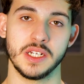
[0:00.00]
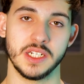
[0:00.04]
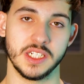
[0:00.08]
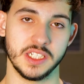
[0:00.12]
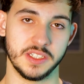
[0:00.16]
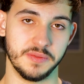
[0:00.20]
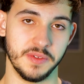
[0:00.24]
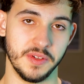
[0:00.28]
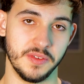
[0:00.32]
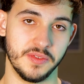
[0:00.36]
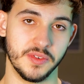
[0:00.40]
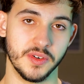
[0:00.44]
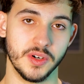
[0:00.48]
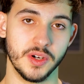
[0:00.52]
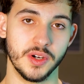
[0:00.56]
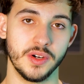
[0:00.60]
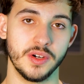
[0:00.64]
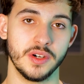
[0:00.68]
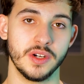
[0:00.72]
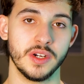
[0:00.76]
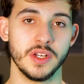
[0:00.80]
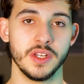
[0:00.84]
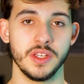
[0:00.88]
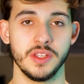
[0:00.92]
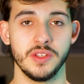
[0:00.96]
And as
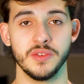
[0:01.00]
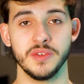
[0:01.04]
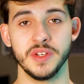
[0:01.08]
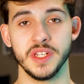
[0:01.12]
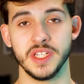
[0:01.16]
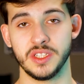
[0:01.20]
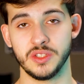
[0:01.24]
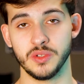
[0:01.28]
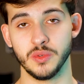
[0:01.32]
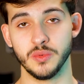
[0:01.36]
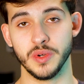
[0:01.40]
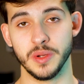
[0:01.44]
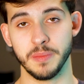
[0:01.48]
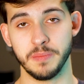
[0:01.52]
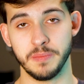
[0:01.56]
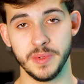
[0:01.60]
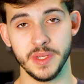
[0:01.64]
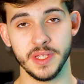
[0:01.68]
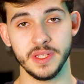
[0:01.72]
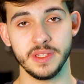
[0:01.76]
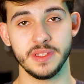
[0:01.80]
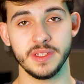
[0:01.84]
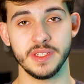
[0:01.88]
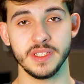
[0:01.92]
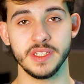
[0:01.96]
before, you need to
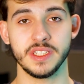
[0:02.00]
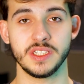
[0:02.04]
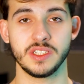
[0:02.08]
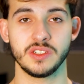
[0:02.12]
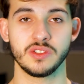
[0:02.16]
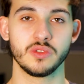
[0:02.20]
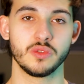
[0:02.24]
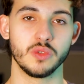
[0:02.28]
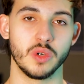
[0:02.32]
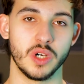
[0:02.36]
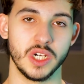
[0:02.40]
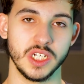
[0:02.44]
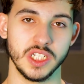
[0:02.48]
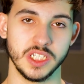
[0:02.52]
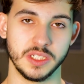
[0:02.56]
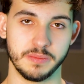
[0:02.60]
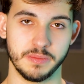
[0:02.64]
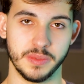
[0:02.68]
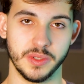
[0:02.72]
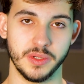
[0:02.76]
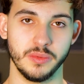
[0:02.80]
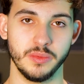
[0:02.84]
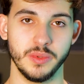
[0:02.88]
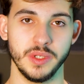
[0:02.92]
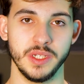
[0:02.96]
repeat this 2
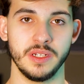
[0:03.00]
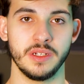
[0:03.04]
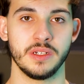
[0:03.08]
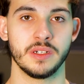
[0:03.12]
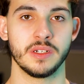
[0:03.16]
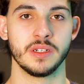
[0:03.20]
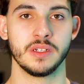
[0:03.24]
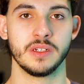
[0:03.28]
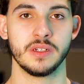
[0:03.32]
per week.